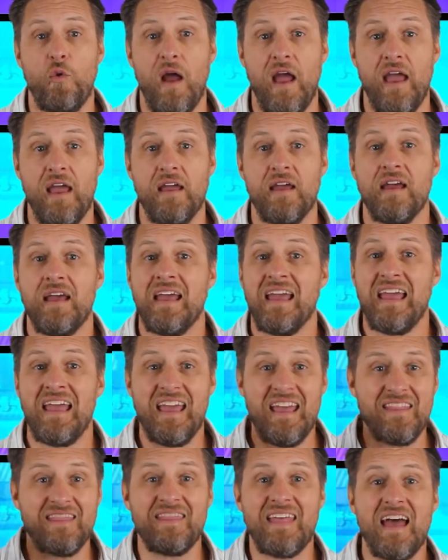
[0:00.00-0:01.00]
way,
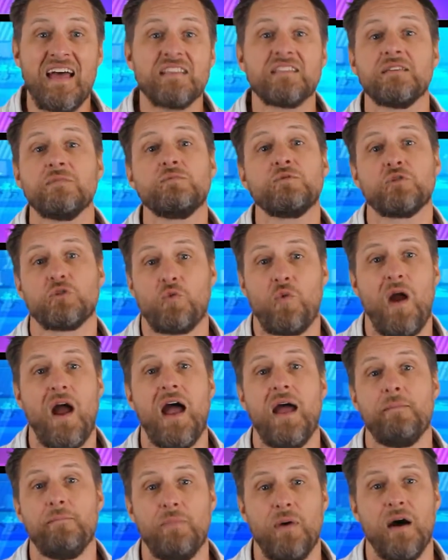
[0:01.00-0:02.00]
hit that
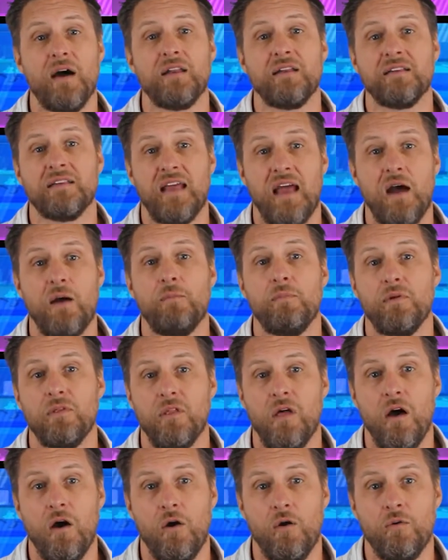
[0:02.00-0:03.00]
subscribe button down
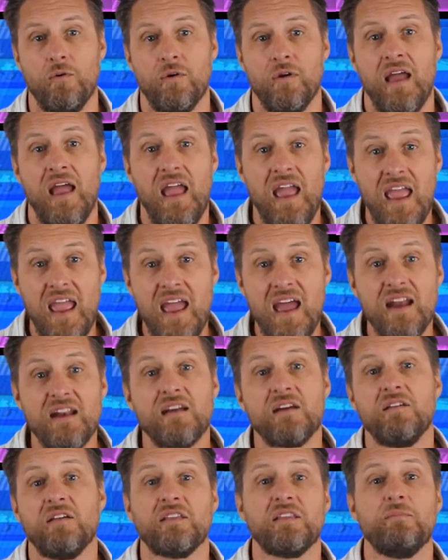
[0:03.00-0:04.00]
below
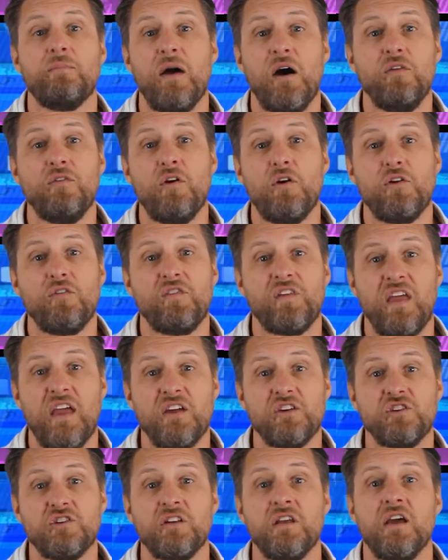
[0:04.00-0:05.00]
and click the bell
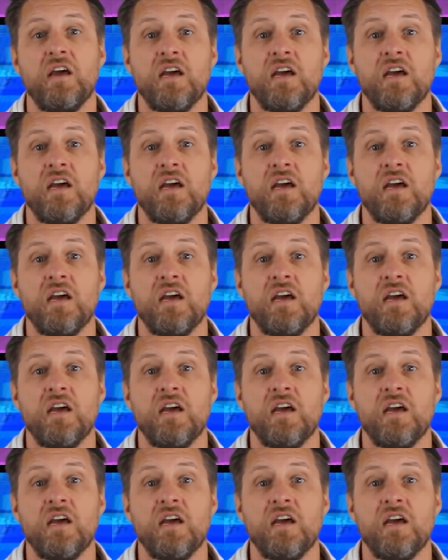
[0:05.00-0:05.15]
notification